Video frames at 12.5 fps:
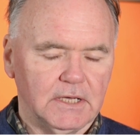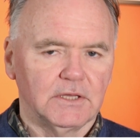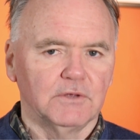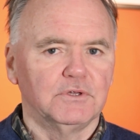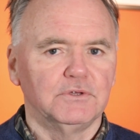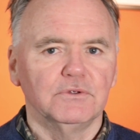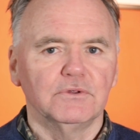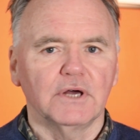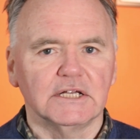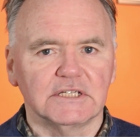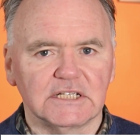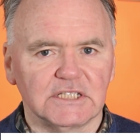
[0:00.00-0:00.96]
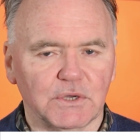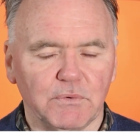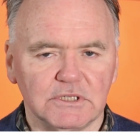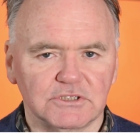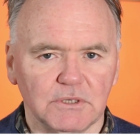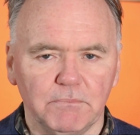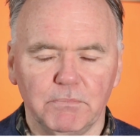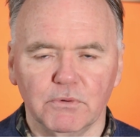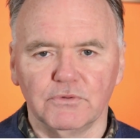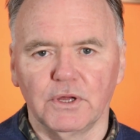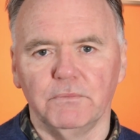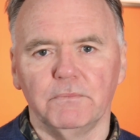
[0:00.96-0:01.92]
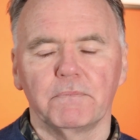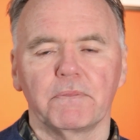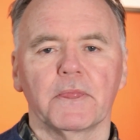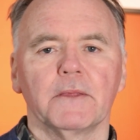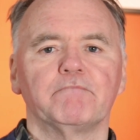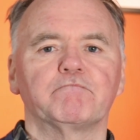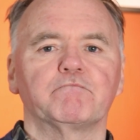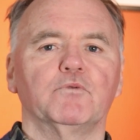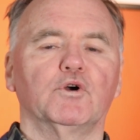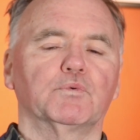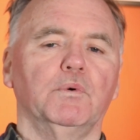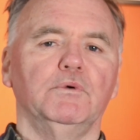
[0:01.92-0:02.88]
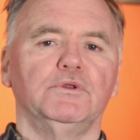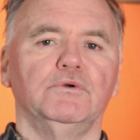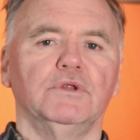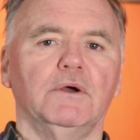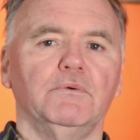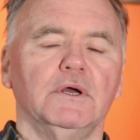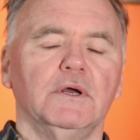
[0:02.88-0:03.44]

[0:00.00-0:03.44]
Now to do that is actually quite simple now, because what we do now,